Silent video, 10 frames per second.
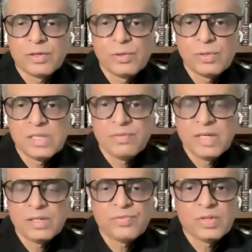used a
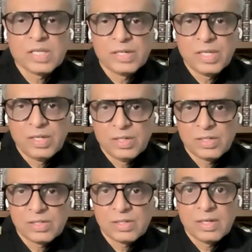veto for 30
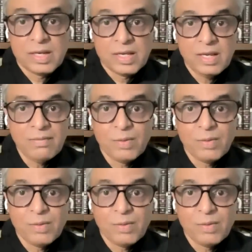years. Again,